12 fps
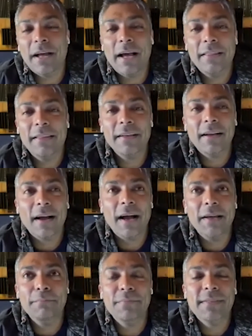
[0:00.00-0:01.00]
I think
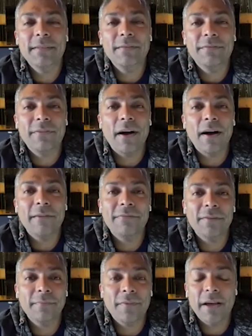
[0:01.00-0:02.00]
I'm still far
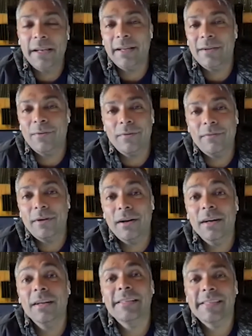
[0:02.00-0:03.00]
from finding
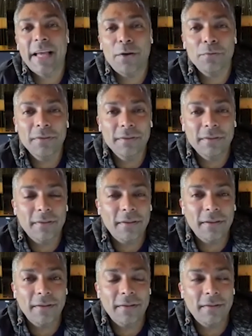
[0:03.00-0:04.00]
a sound.
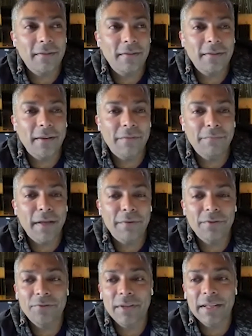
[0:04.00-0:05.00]
I've
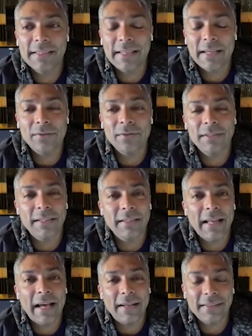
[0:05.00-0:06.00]
never really settled in
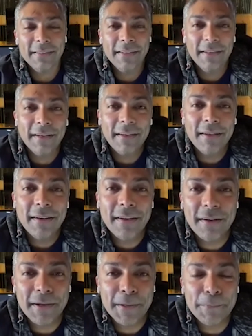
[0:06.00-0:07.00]
that,
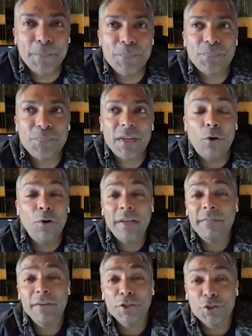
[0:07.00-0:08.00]
or
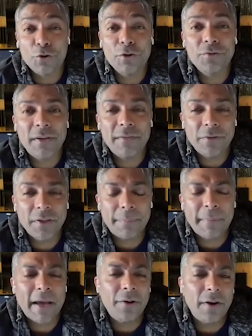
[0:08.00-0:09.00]
even a genre for that
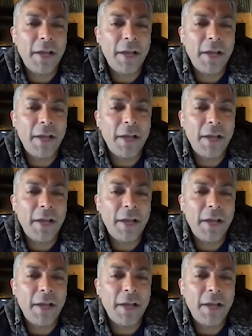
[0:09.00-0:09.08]
matter.